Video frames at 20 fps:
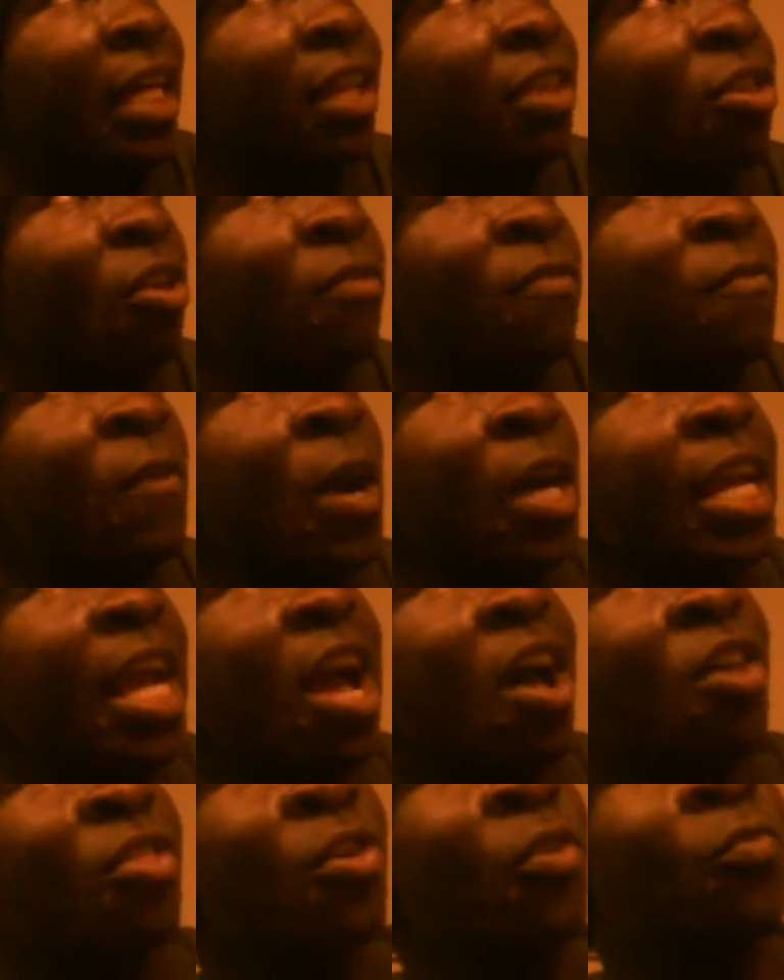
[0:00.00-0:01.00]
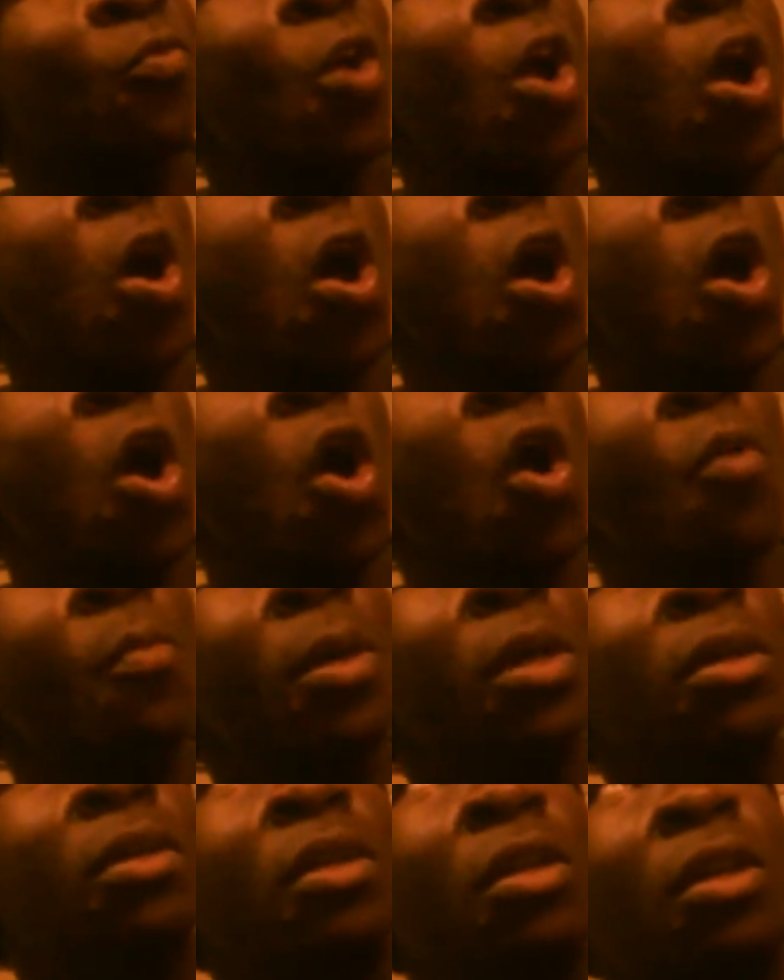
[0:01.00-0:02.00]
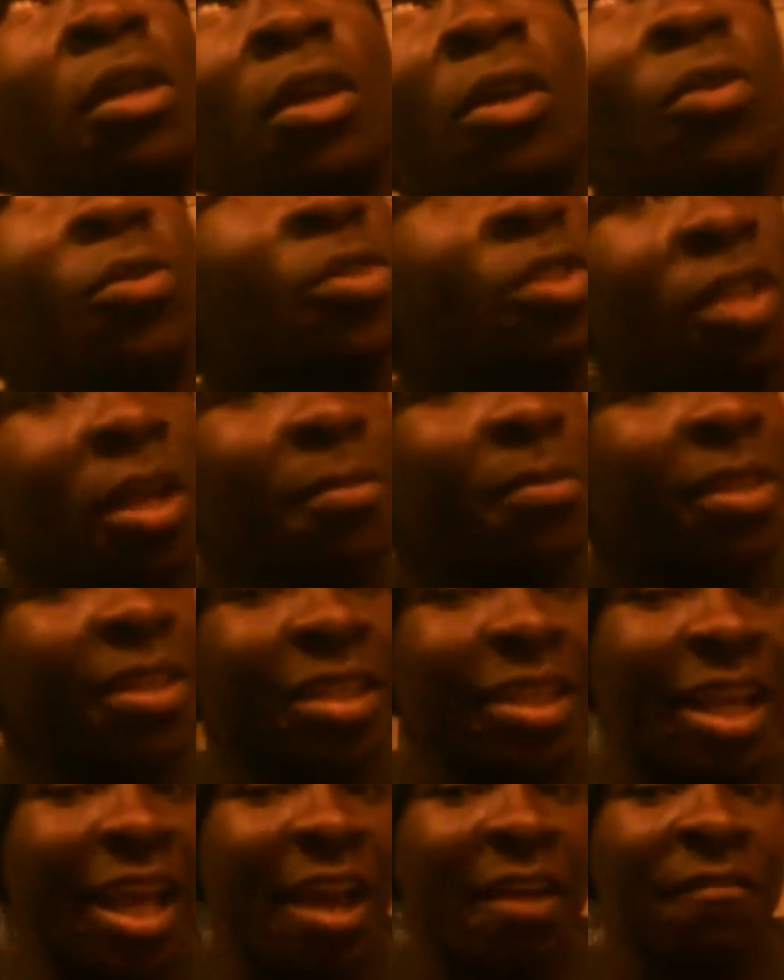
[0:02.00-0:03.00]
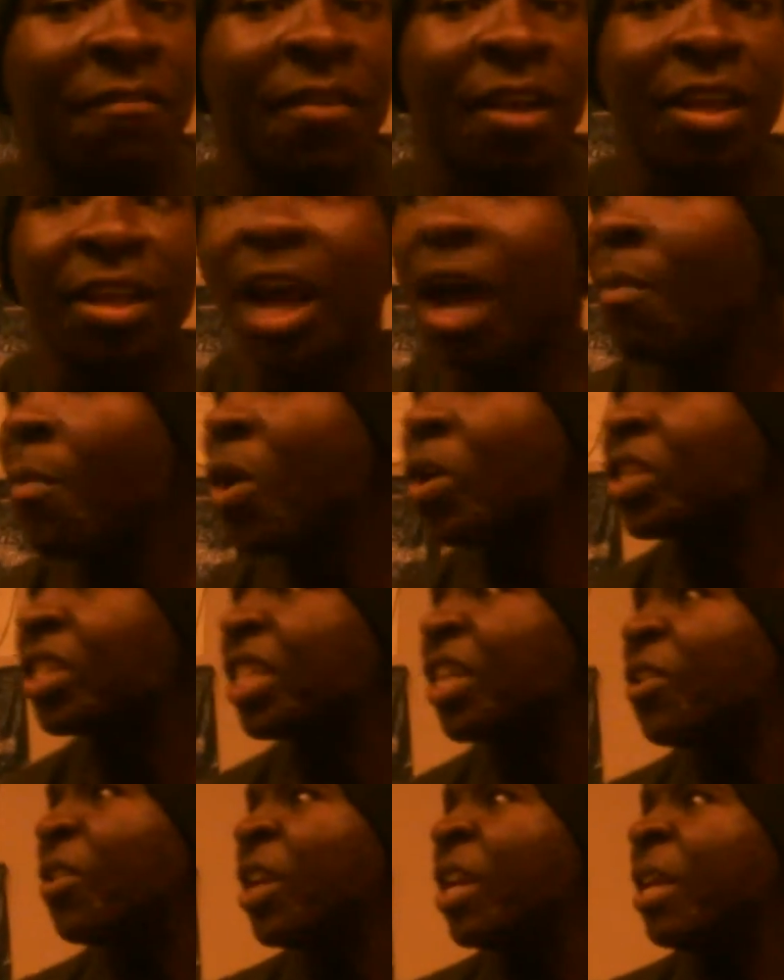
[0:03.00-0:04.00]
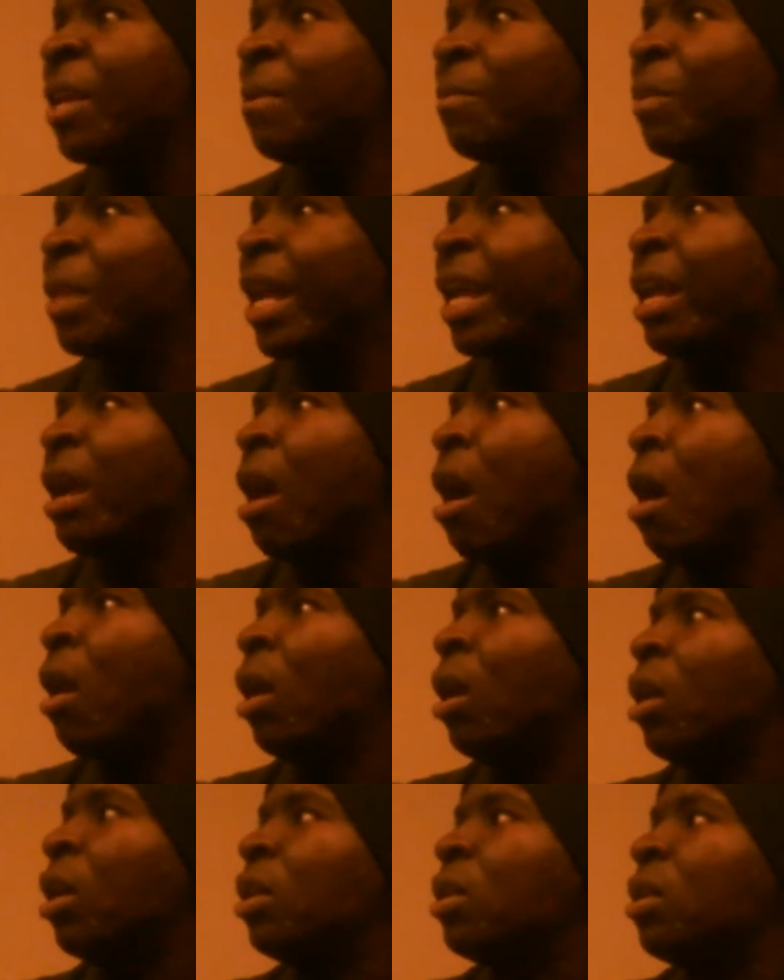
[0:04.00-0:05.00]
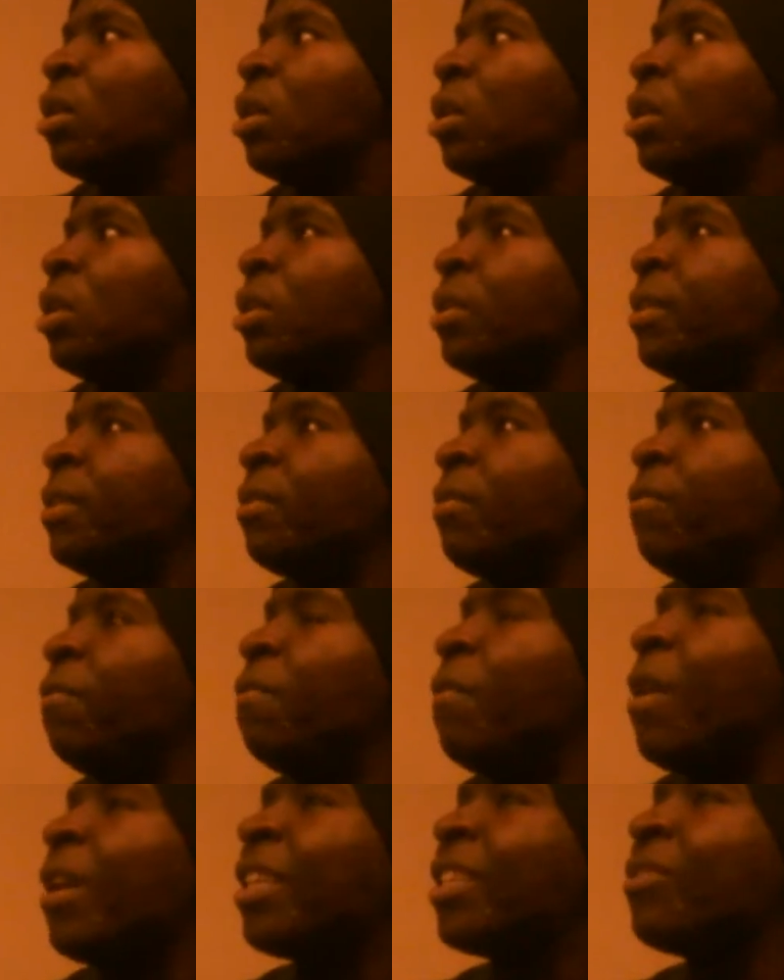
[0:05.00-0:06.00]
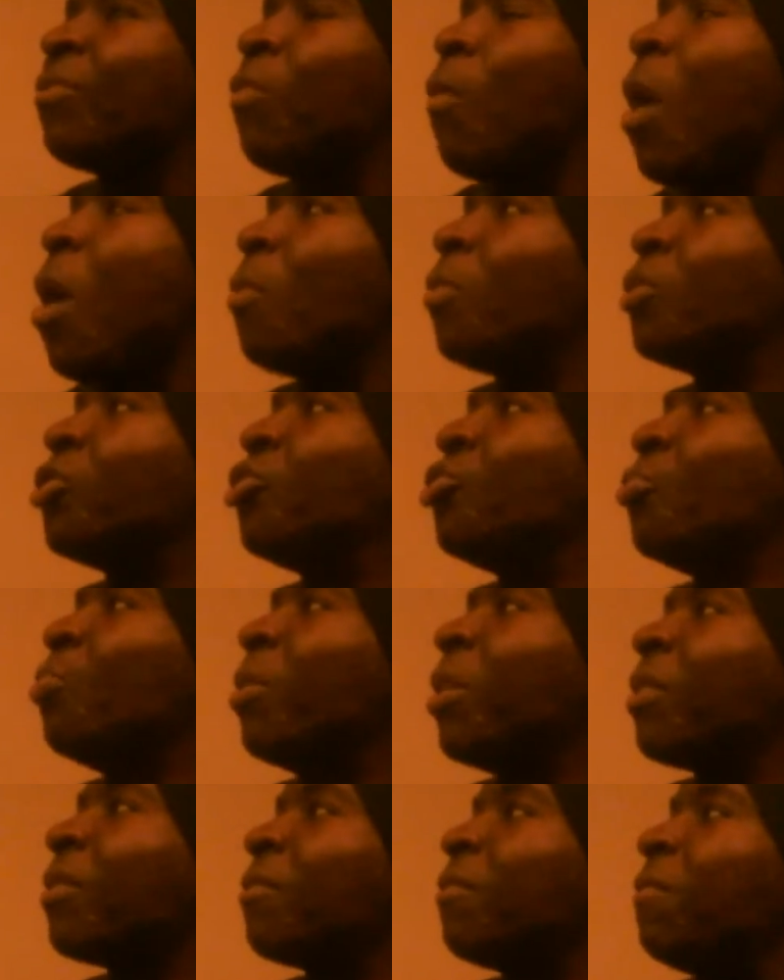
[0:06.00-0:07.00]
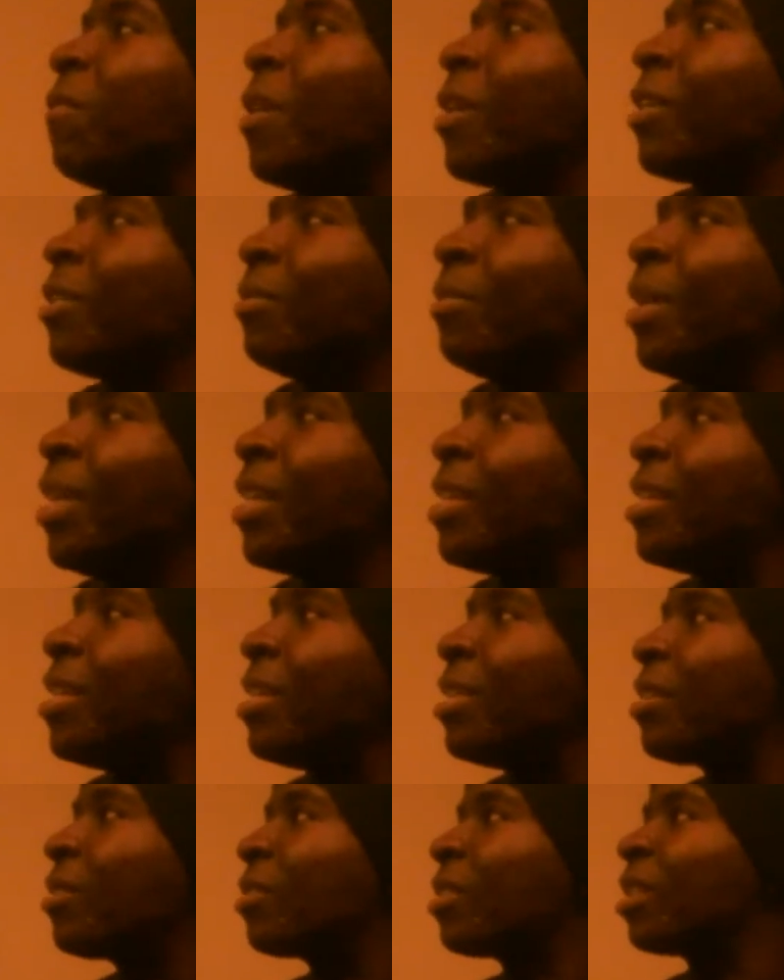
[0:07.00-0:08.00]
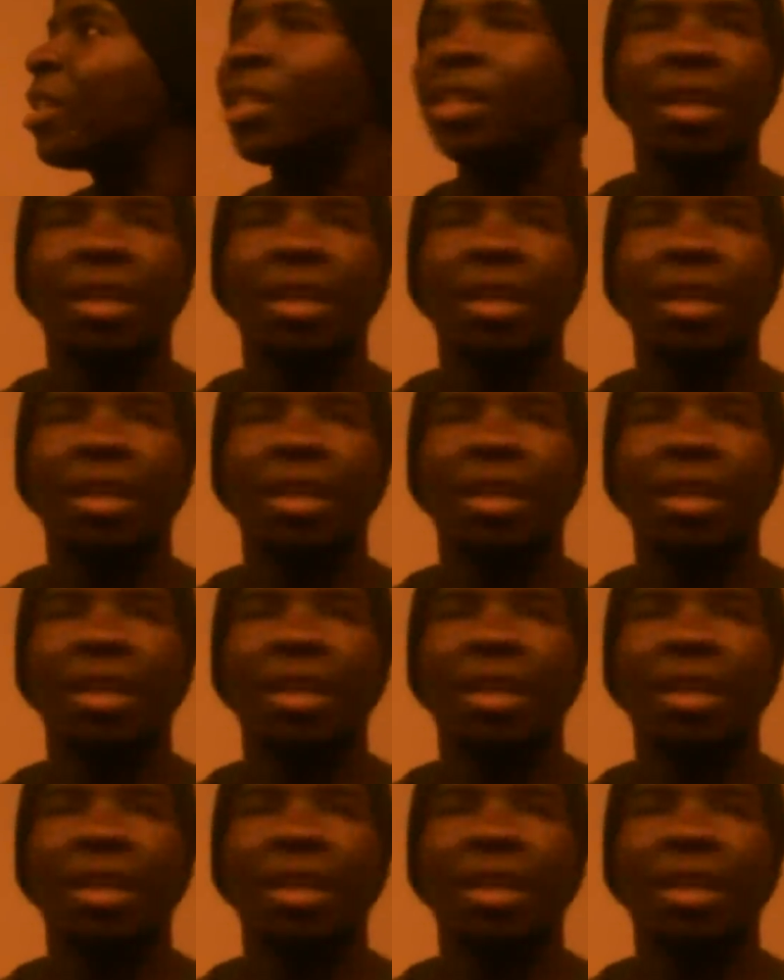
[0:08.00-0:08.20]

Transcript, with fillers: Get the fuck out of the room. Or something to that effect. I'm all staring at him like, the fuck is wrong with you, motherfucker, man? This.